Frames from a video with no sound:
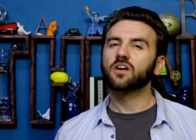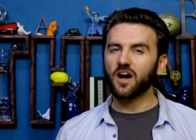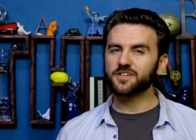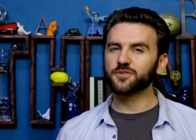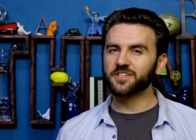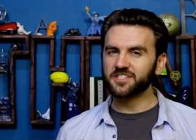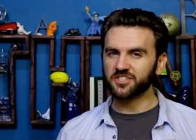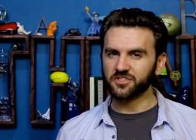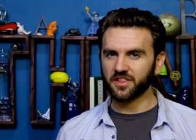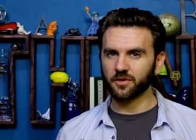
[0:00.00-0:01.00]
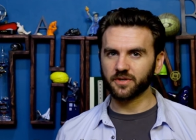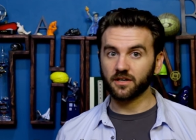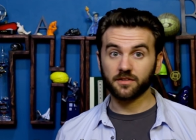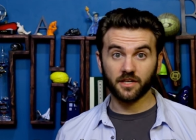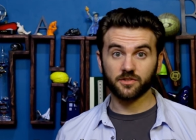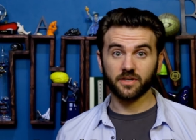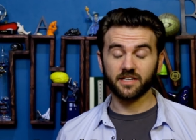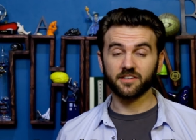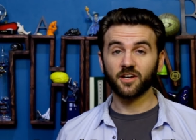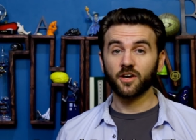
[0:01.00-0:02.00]
Causal decision theory, on the other
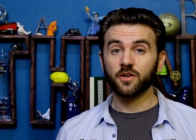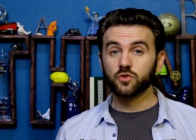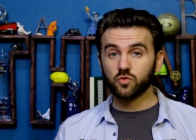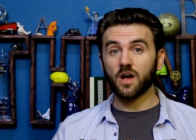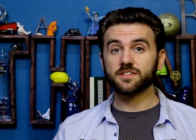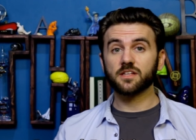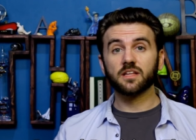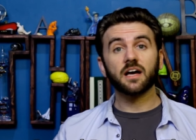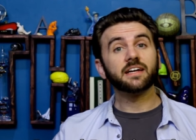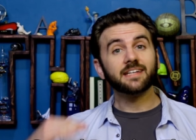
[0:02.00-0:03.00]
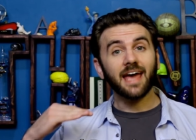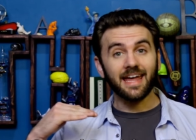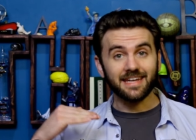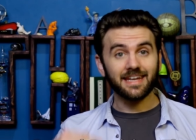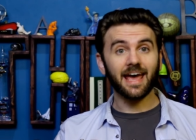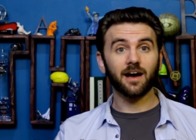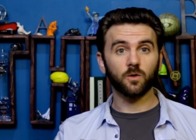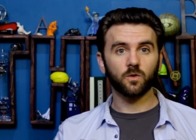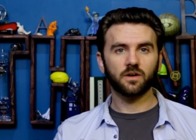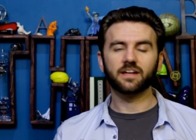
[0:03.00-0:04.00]
hand, draws a line at
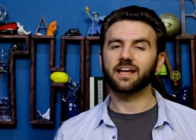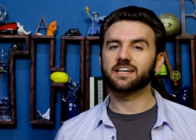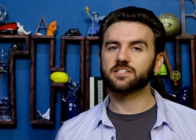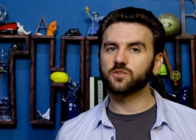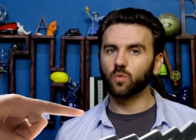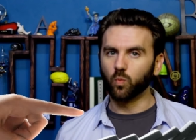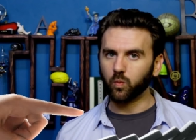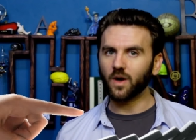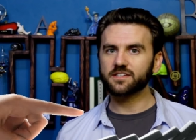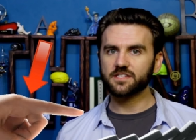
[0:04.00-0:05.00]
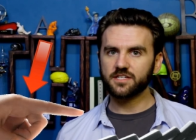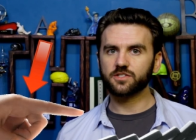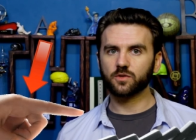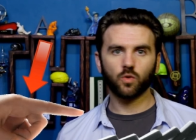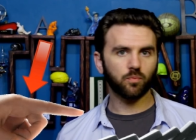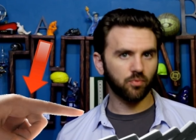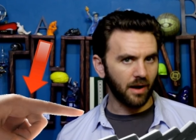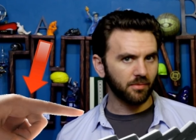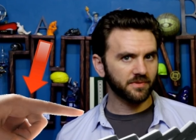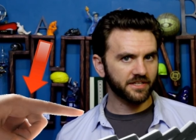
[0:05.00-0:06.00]
now and asks what decision will
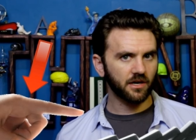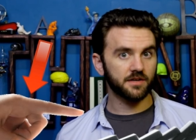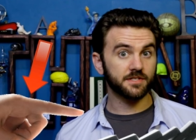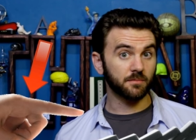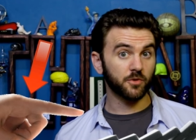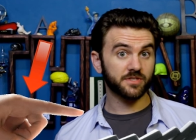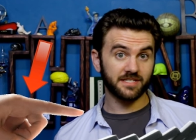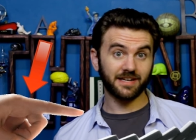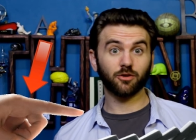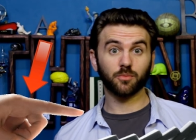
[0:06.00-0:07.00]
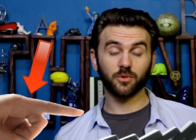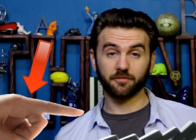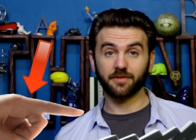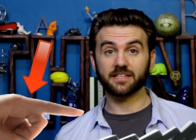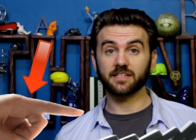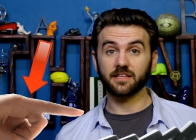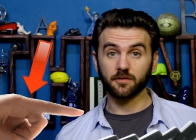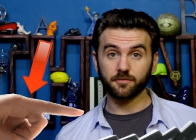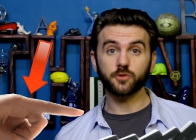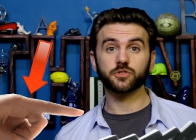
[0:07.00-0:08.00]
probably cause the most desirable effect in
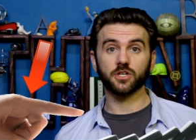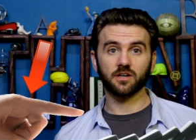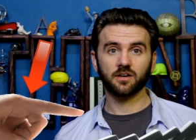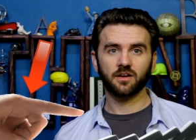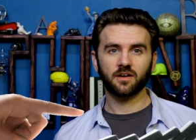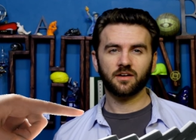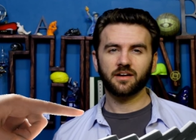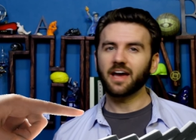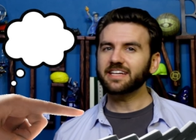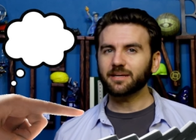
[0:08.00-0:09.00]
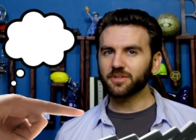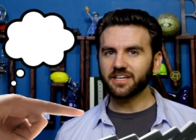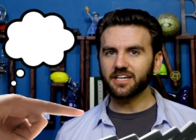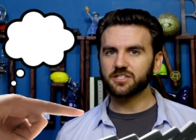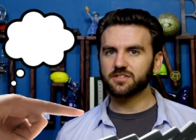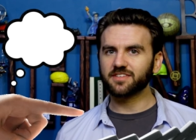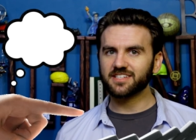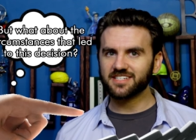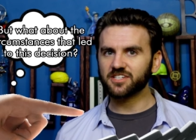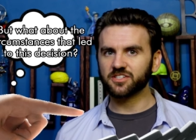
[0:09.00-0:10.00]
the future. Any implications of the
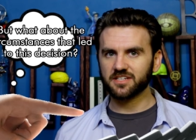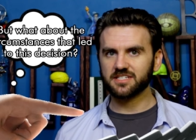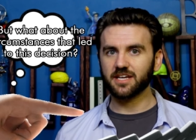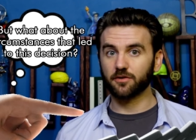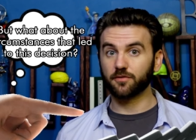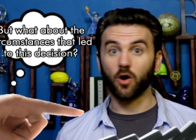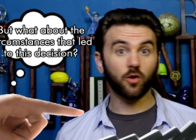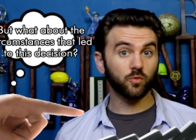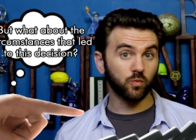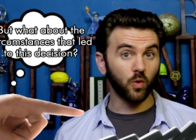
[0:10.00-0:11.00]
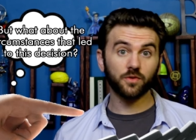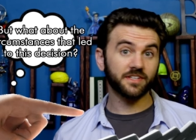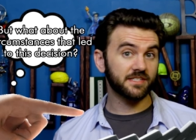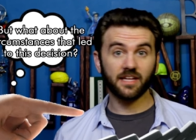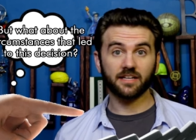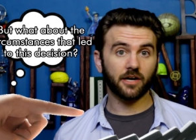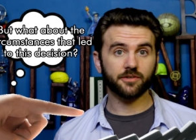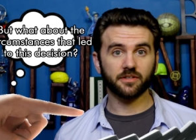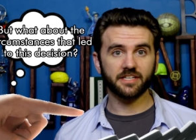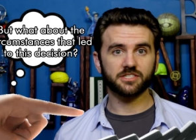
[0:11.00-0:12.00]
decision itself aren't rolled into that
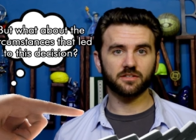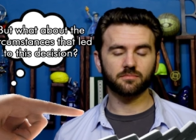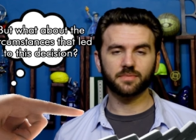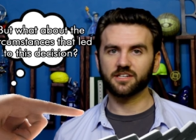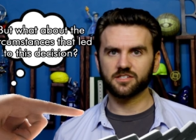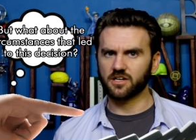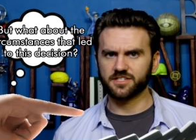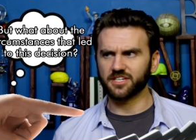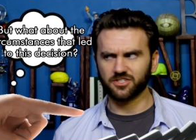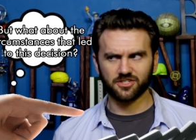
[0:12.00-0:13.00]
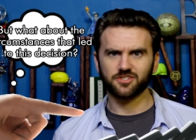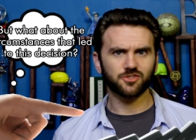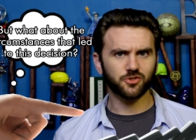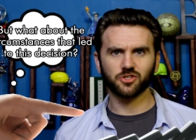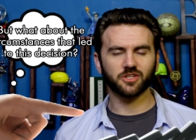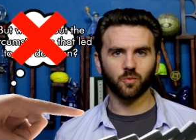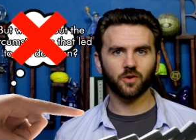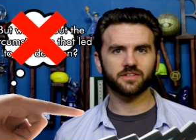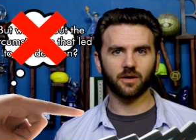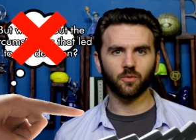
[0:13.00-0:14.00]
calculation because causation doesn't usually
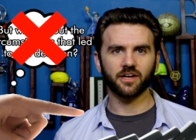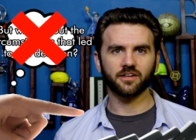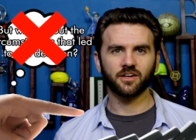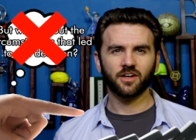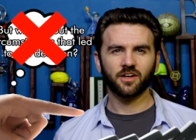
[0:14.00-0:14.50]
work that way.